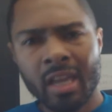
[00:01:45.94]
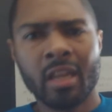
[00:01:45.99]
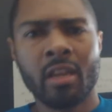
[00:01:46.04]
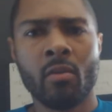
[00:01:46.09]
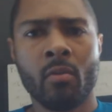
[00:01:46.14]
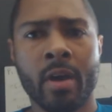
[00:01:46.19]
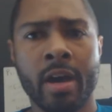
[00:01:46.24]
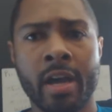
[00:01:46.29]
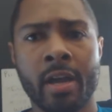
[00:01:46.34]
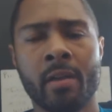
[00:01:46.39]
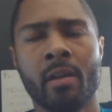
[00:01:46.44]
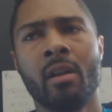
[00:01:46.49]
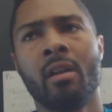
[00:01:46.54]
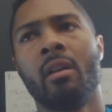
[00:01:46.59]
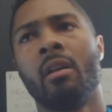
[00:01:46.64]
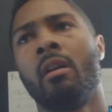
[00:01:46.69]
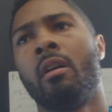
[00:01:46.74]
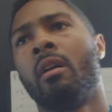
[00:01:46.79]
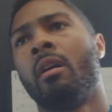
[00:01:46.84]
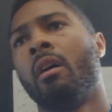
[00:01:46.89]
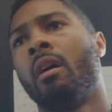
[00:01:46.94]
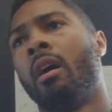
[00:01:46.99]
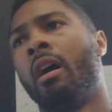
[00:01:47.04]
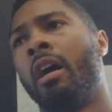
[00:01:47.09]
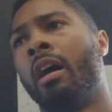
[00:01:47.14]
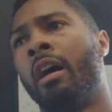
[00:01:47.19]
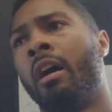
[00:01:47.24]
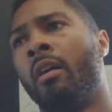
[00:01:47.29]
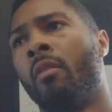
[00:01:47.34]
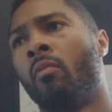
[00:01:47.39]
anyway.
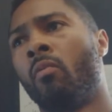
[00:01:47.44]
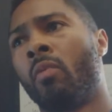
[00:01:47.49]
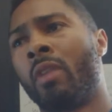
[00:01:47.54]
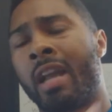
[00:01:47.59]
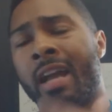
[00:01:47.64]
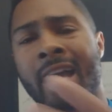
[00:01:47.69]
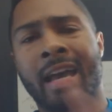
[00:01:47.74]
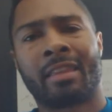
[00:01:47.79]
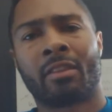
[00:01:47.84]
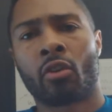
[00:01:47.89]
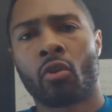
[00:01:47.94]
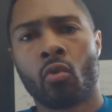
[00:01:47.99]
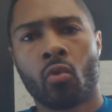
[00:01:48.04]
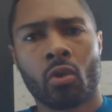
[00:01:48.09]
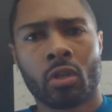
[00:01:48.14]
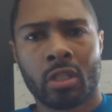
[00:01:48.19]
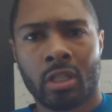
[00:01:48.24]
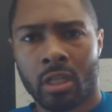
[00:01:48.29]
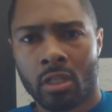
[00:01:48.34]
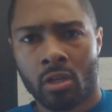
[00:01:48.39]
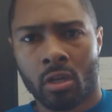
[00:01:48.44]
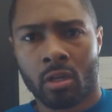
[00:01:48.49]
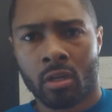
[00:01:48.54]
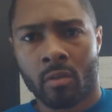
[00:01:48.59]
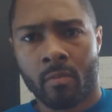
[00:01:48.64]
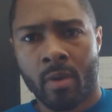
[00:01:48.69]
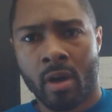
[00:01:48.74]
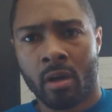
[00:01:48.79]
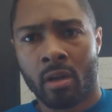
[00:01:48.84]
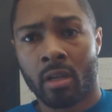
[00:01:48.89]
Uh, when I got the course, I
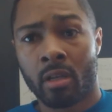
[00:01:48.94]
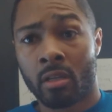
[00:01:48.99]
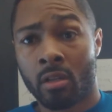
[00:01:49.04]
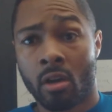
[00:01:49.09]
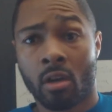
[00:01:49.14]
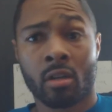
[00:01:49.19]
talked about it.